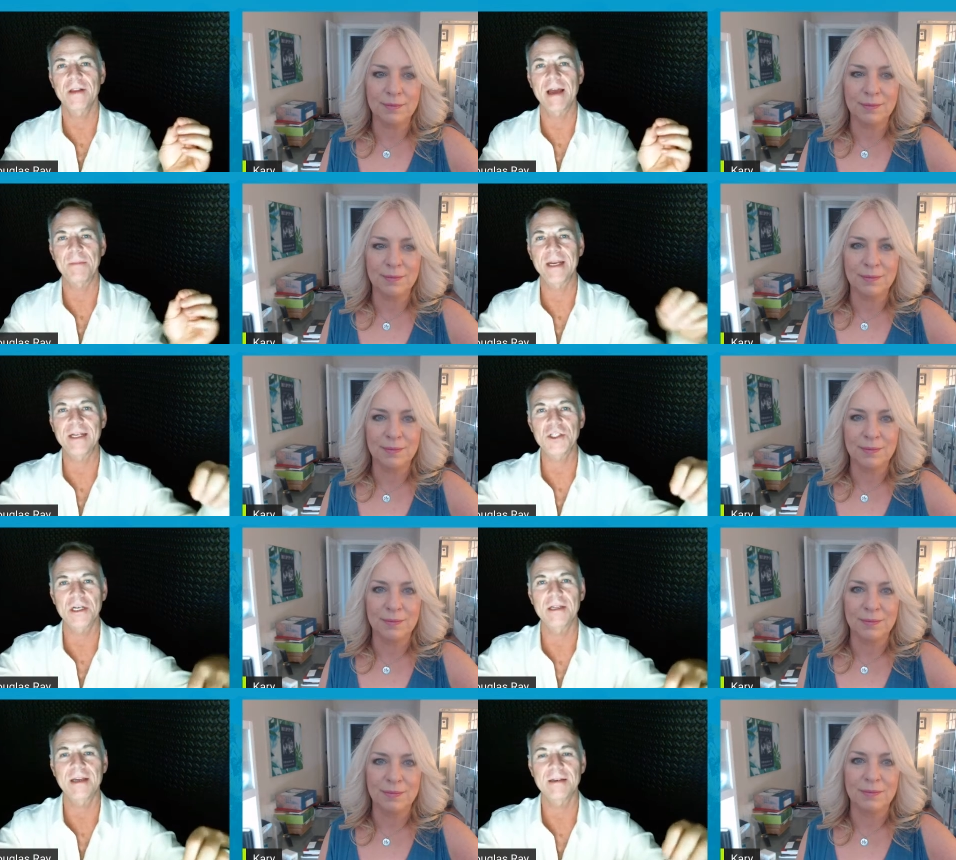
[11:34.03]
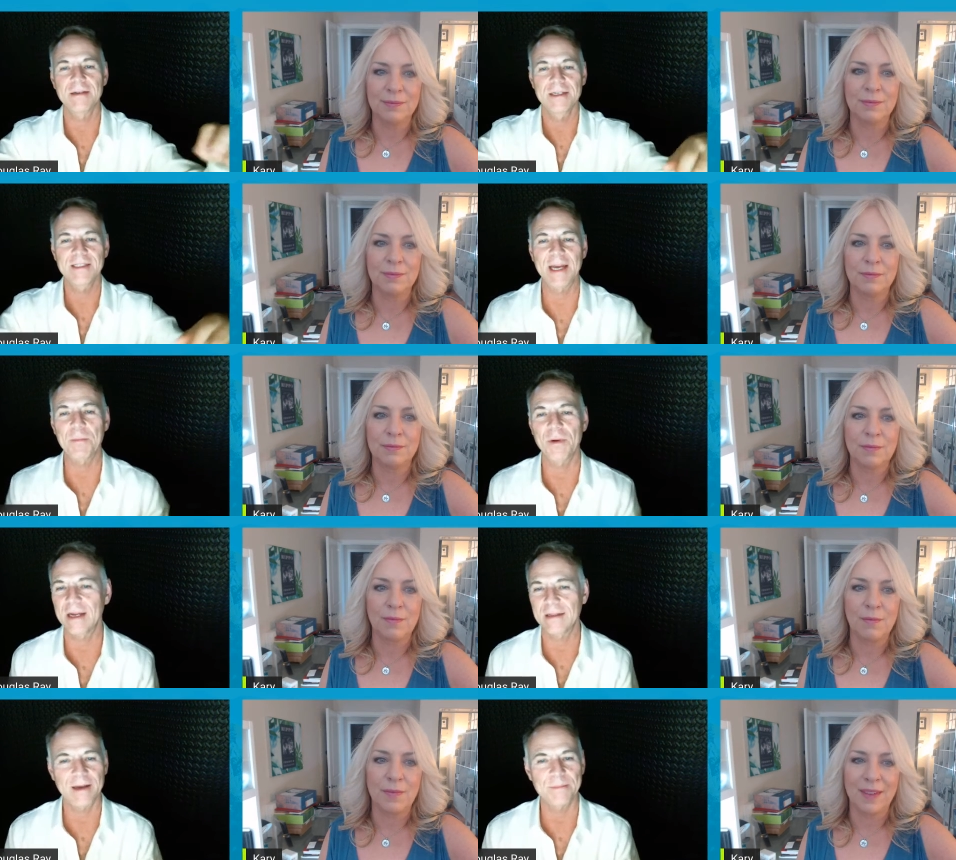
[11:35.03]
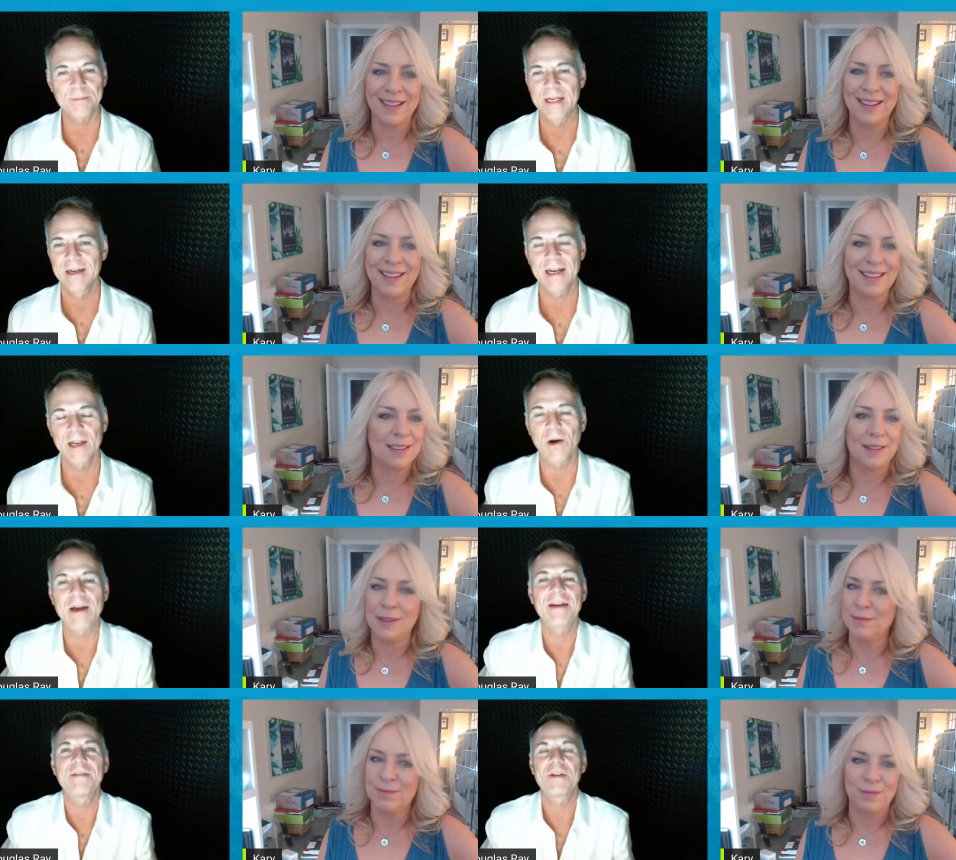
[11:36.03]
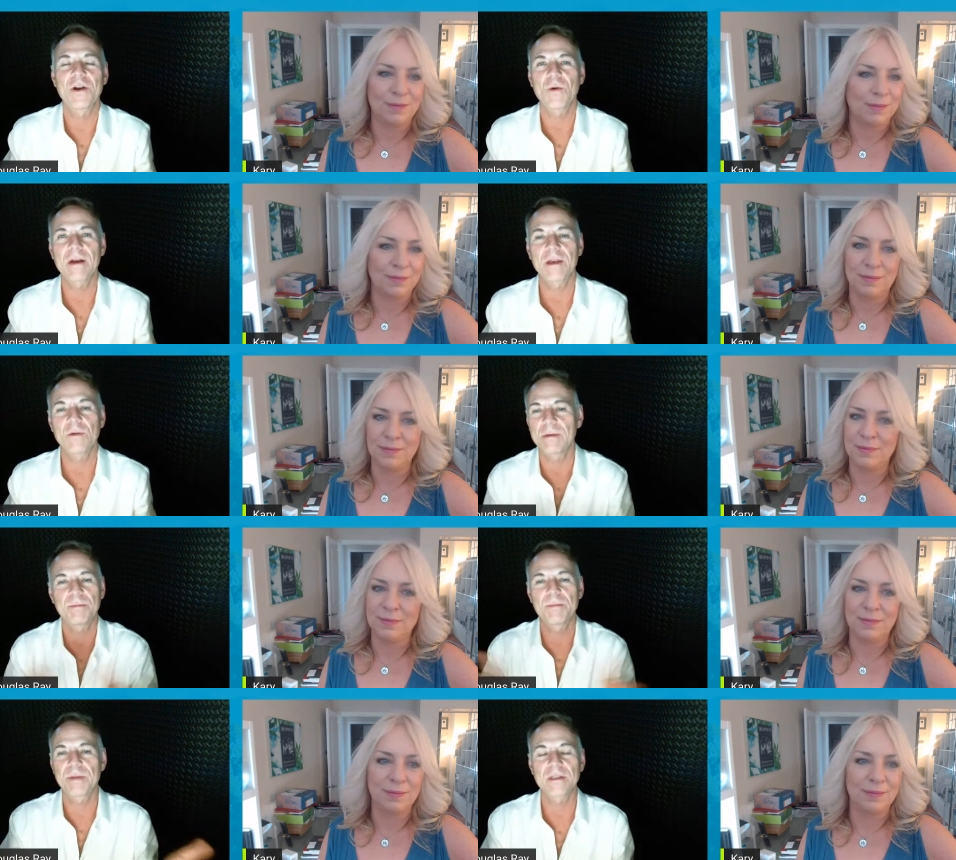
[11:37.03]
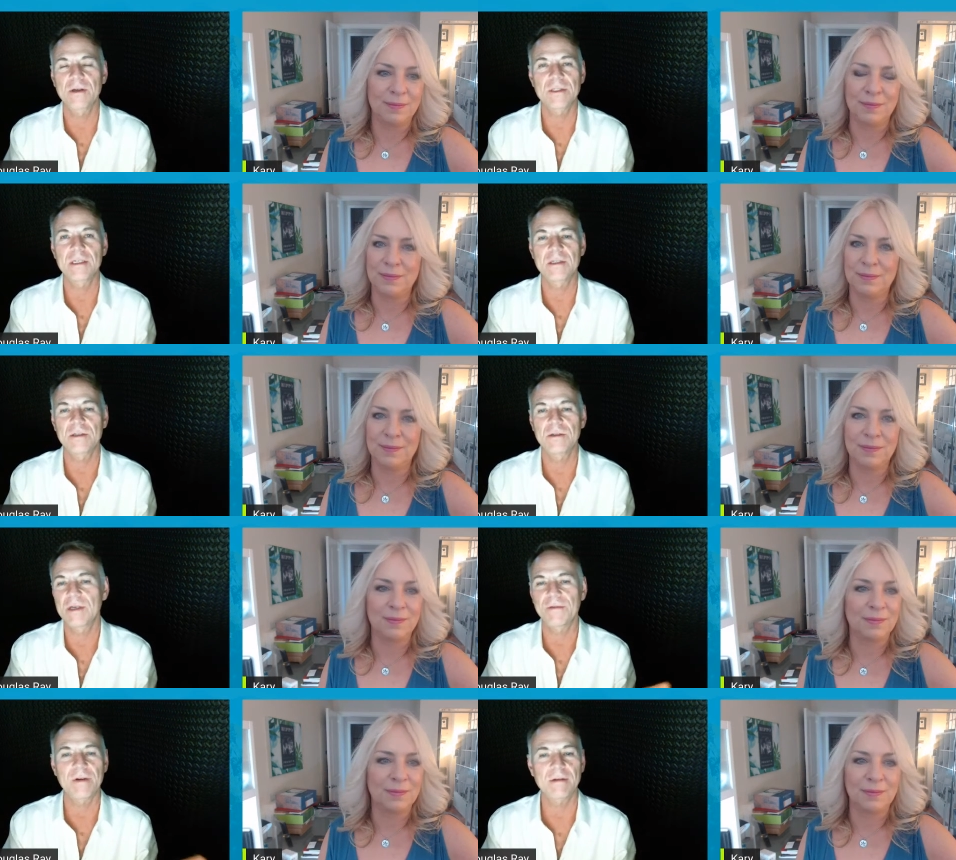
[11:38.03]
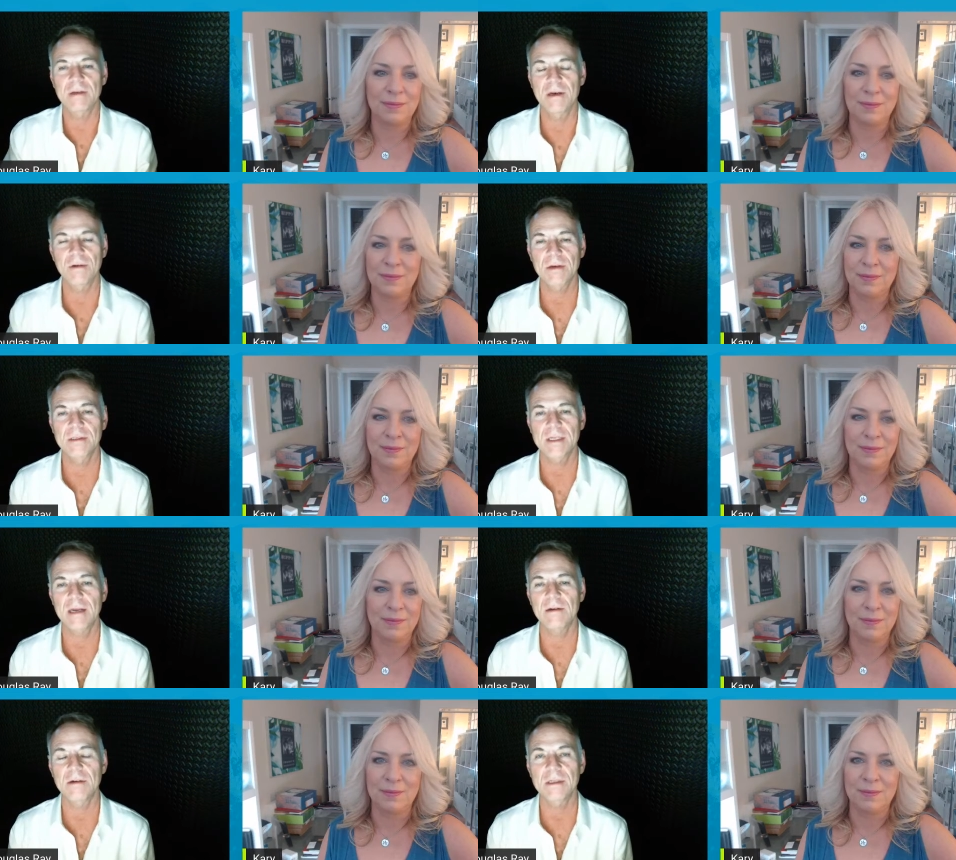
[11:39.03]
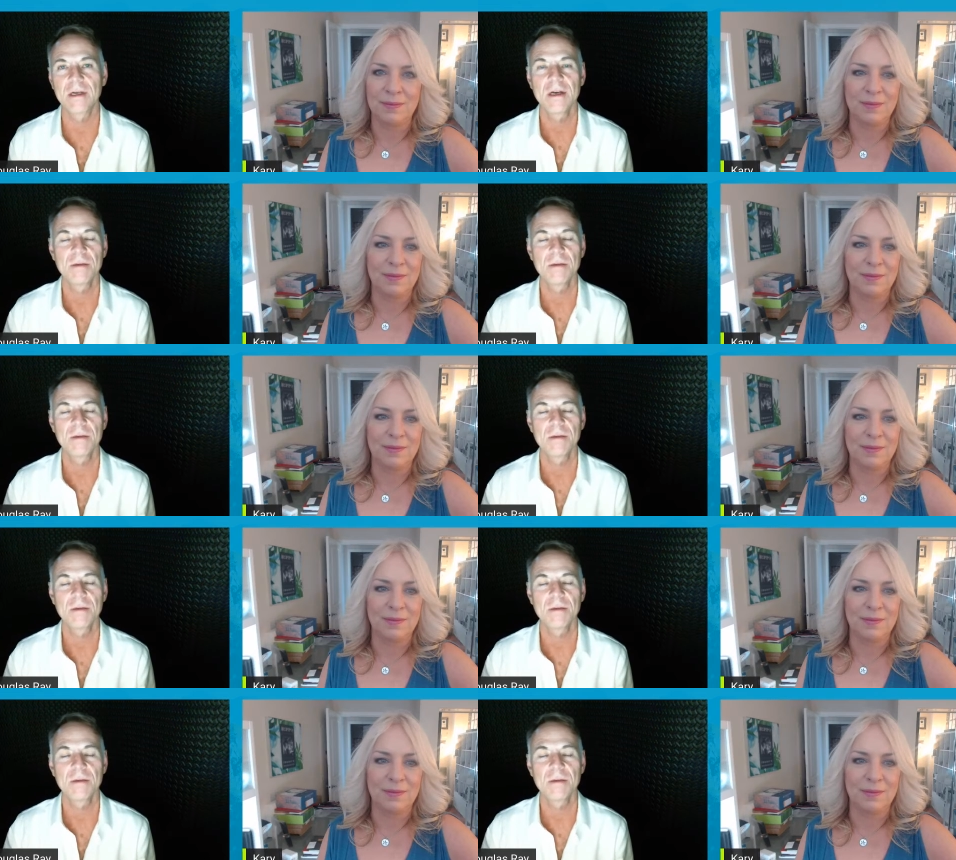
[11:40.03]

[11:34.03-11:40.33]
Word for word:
Speaker 1: lamination and then separate them? You know, I don't even know where you would put those into two different, you know, containers.